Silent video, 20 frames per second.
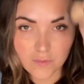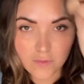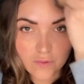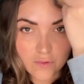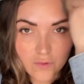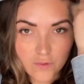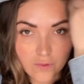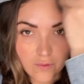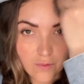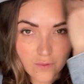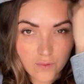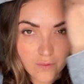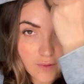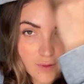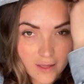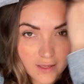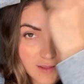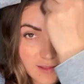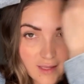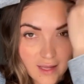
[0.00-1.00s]
to
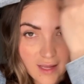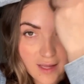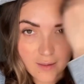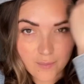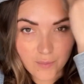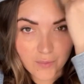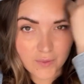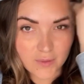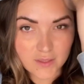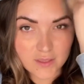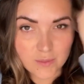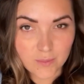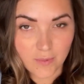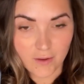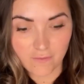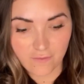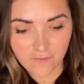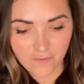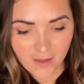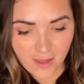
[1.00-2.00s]
like the high points of my
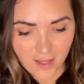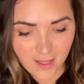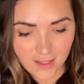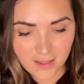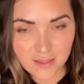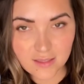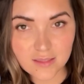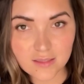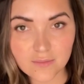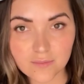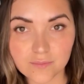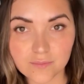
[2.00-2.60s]
face.